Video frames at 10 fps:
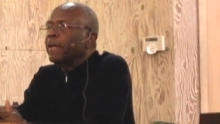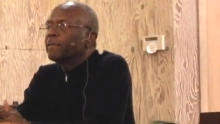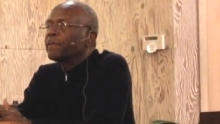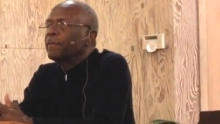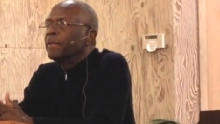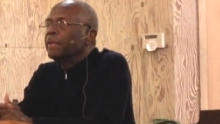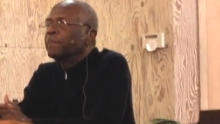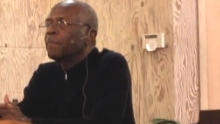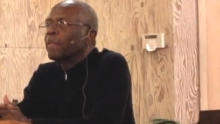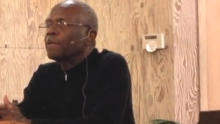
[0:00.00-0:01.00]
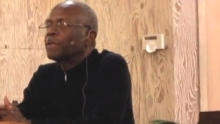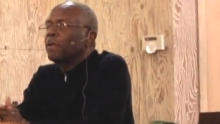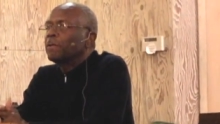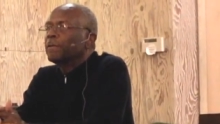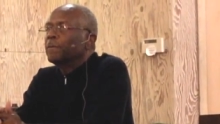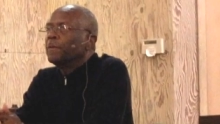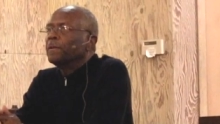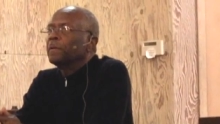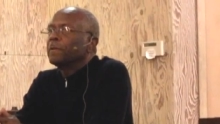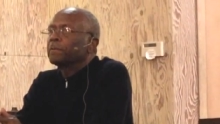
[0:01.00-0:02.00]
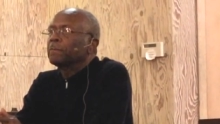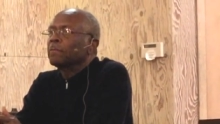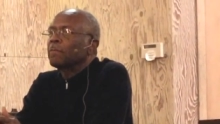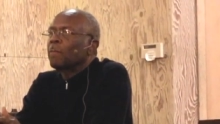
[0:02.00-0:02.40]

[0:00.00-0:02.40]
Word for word: have to be taught the word,